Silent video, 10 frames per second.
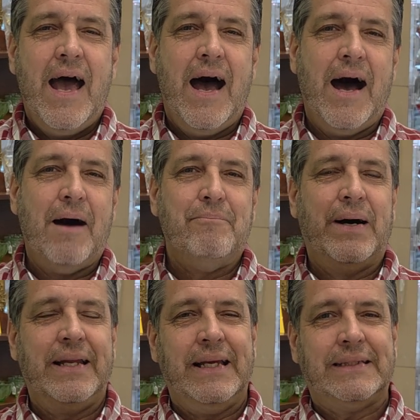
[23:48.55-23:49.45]

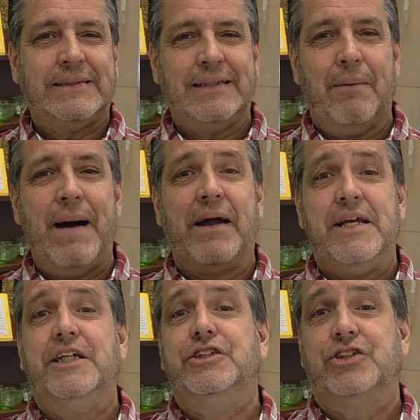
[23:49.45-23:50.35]
But it's
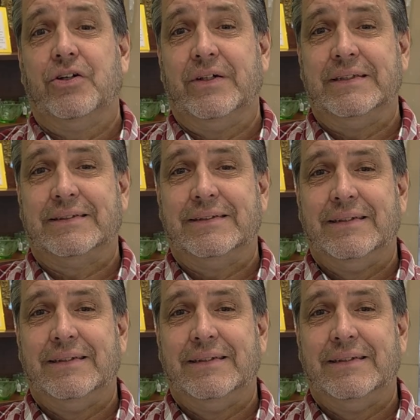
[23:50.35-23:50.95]
about insurance.